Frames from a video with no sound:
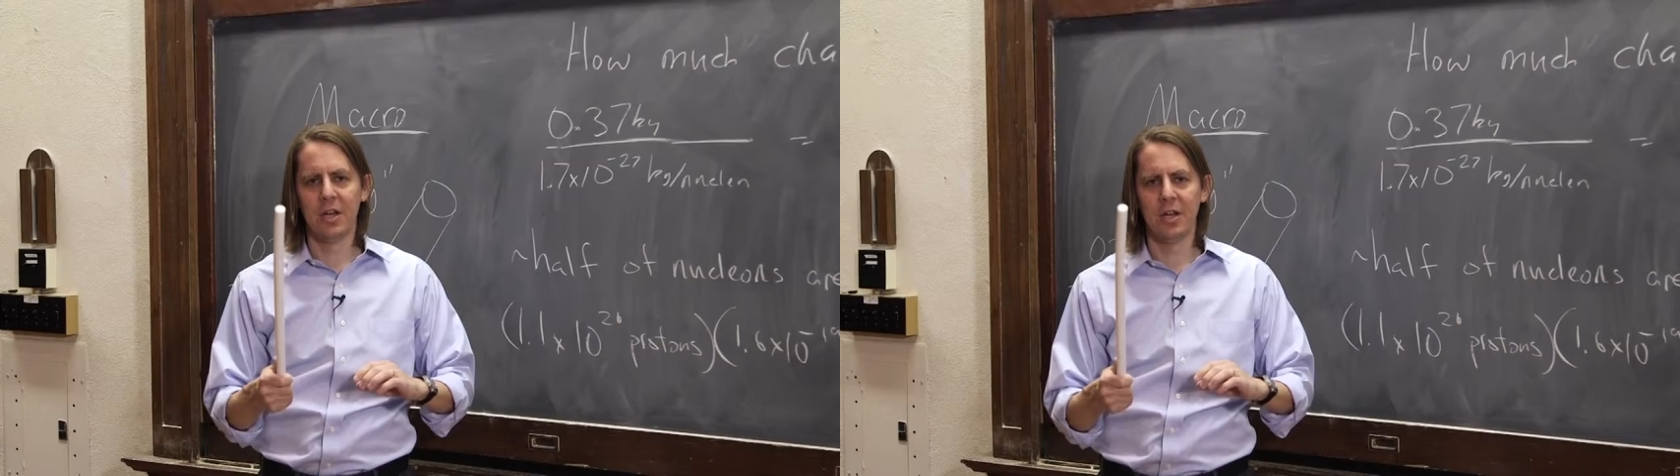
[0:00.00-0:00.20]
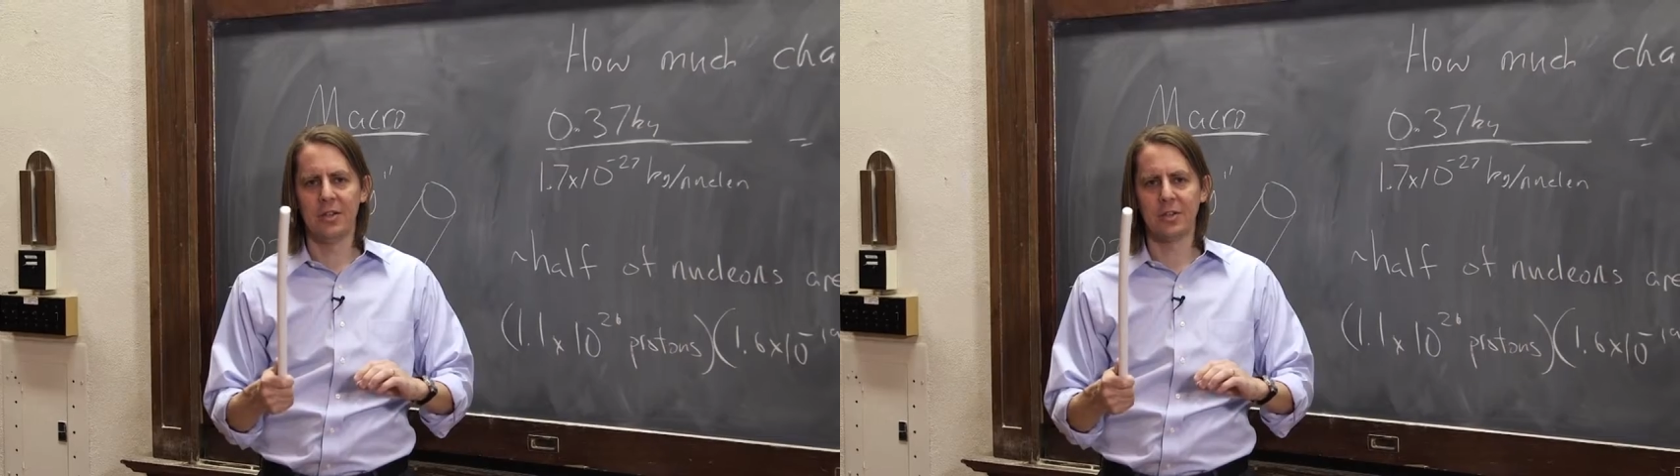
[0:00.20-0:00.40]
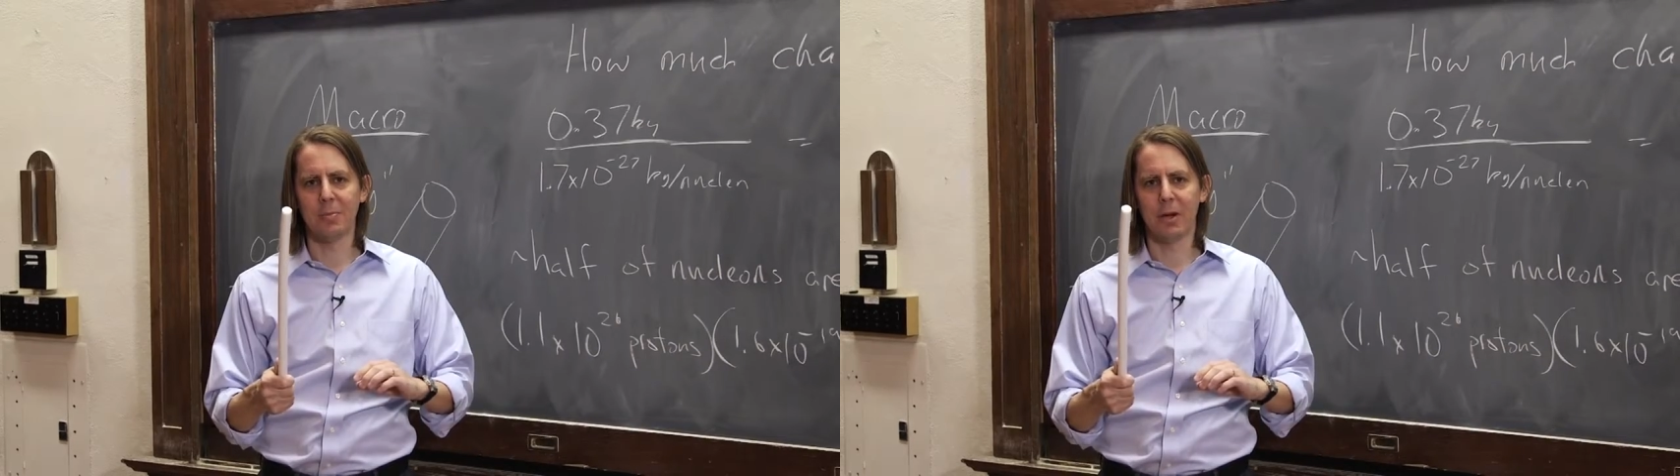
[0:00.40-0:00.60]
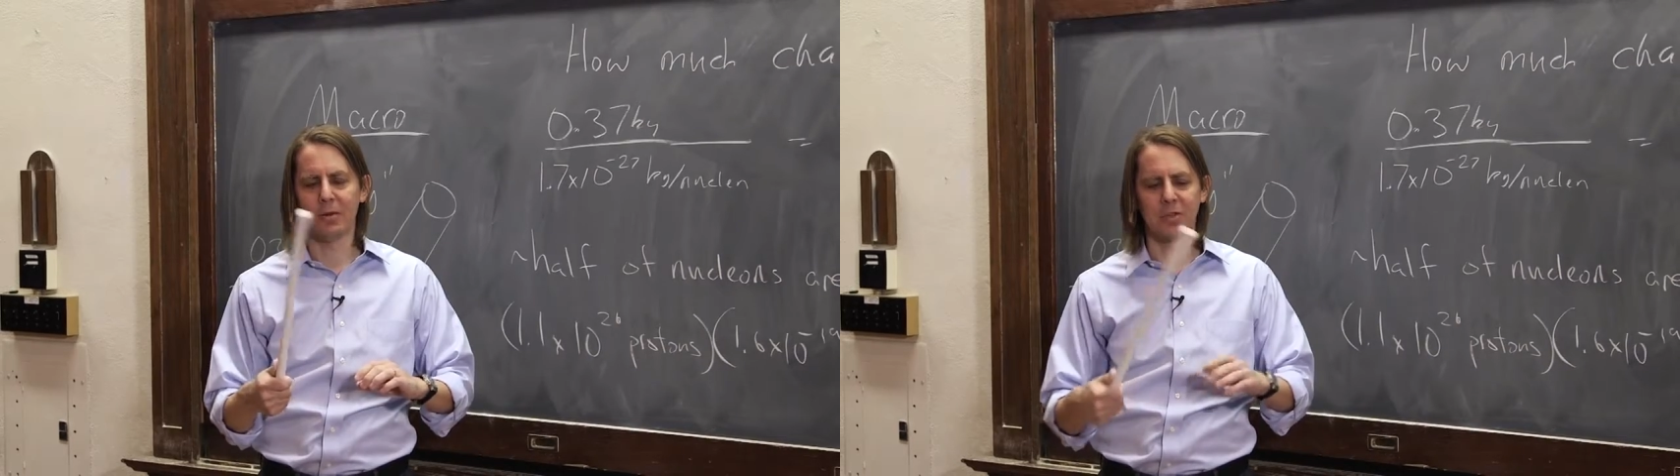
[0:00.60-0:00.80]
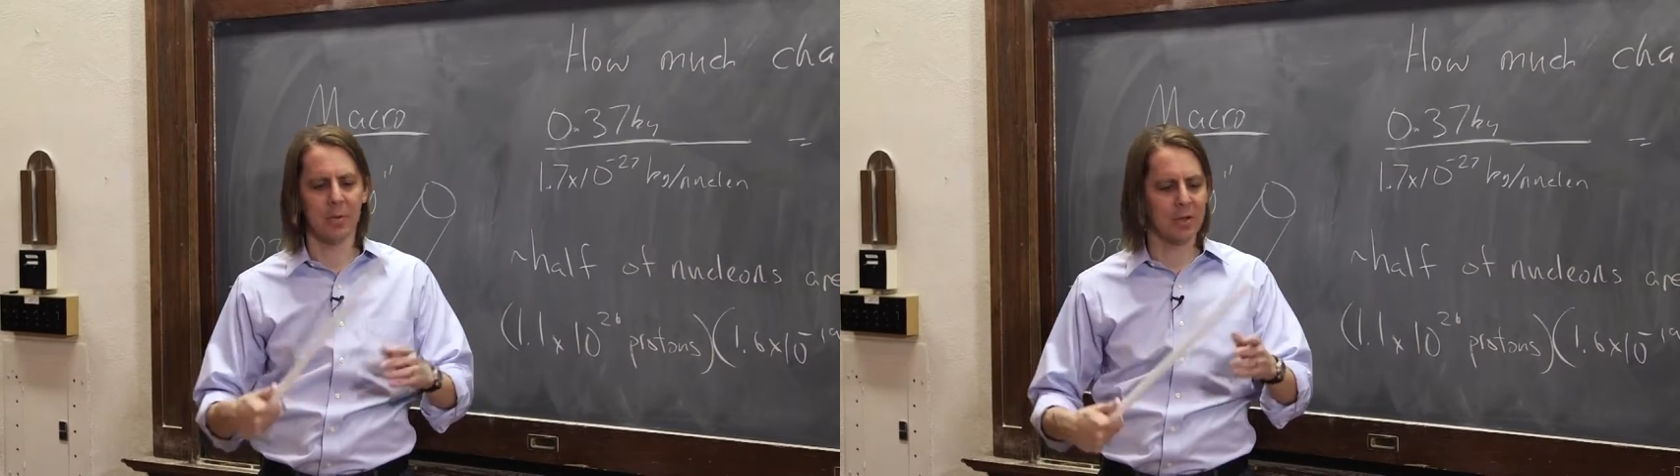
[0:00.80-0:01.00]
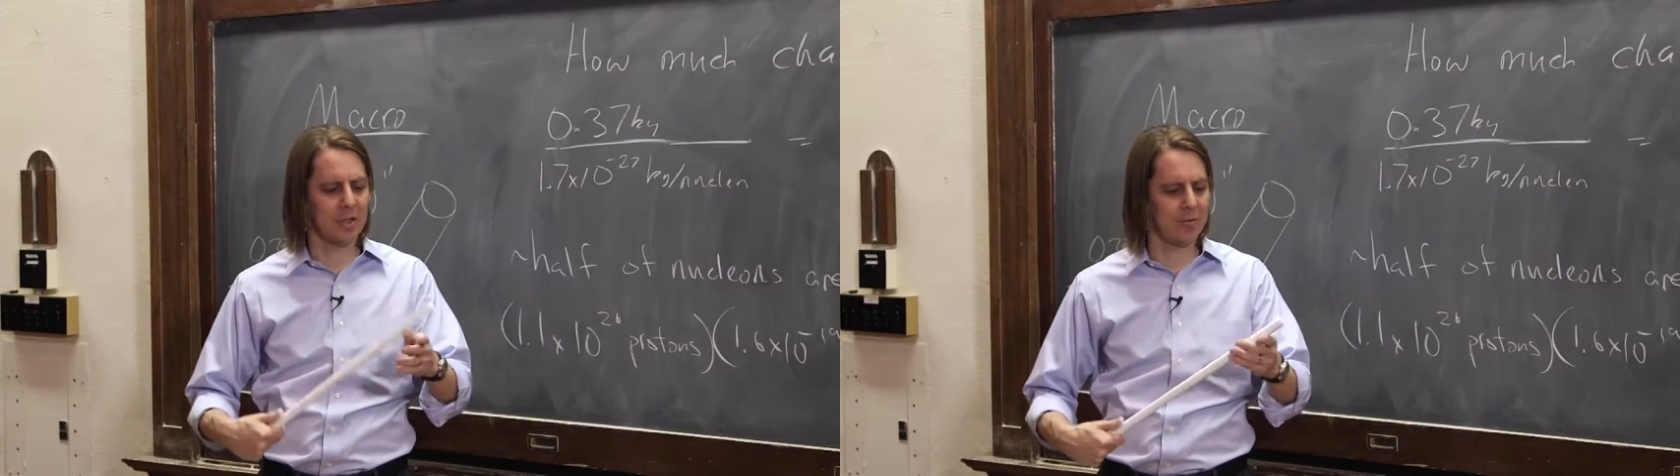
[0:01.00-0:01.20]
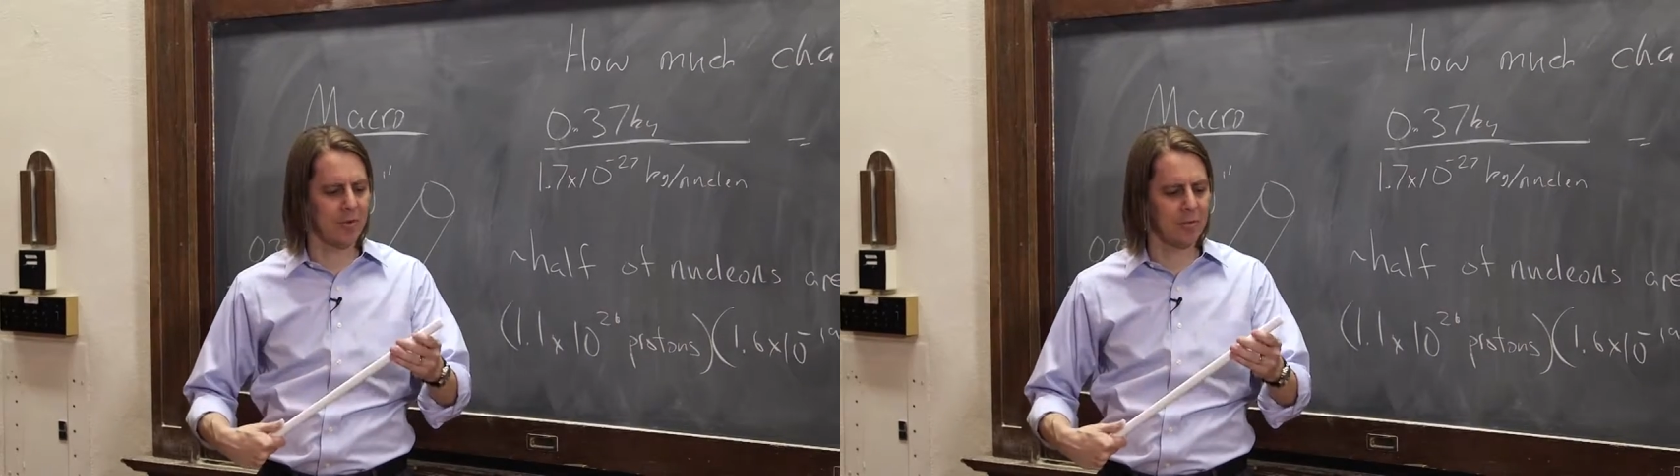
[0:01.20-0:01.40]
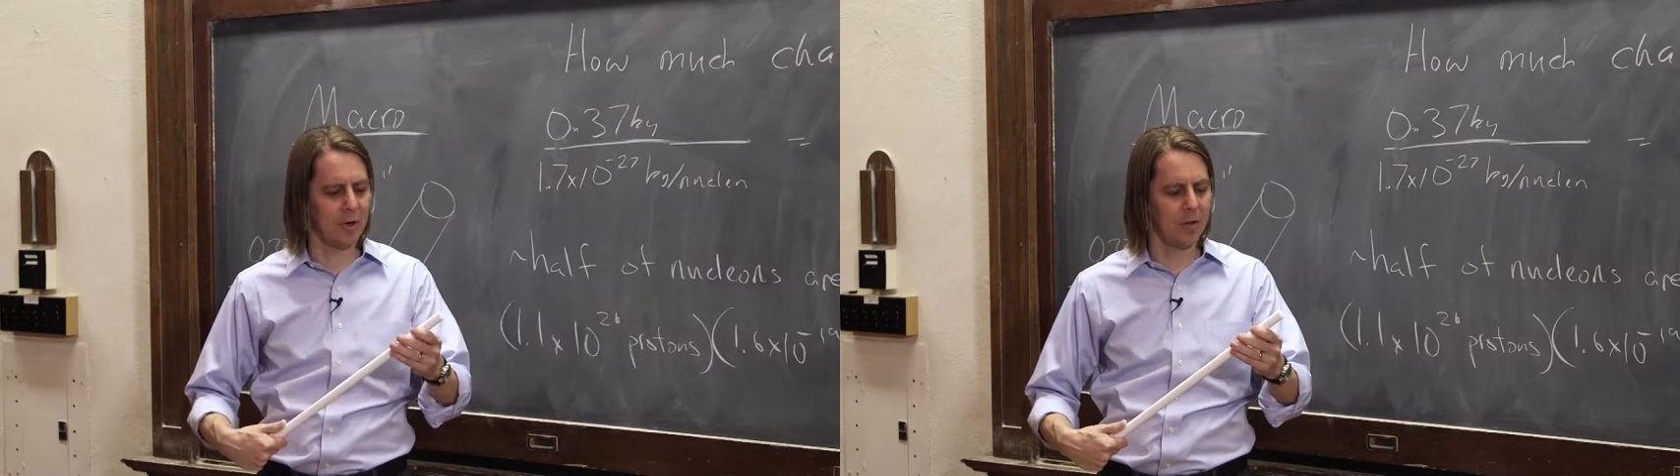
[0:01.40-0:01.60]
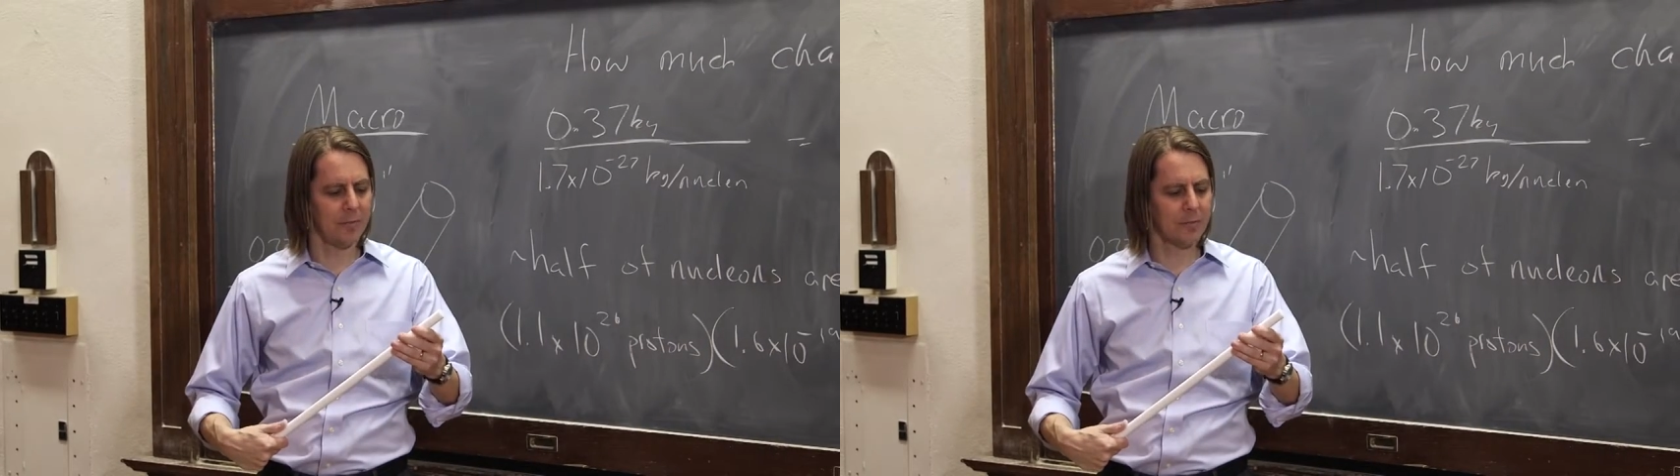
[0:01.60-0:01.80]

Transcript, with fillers: in this macroscopic Teflon rod.